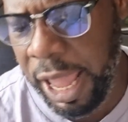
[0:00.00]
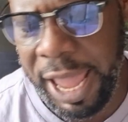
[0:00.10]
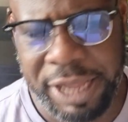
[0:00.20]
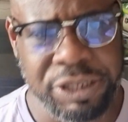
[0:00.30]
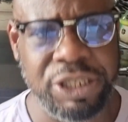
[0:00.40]

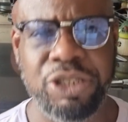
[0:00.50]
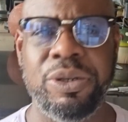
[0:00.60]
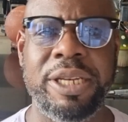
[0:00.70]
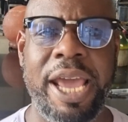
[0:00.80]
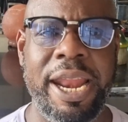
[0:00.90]
And you just
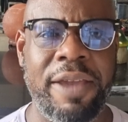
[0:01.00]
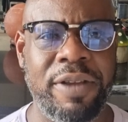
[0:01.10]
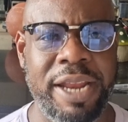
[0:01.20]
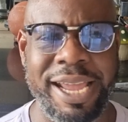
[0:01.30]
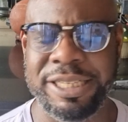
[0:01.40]
drink that
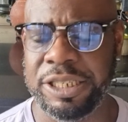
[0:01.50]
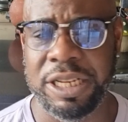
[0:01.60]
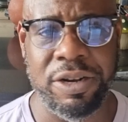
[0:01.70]
every day and just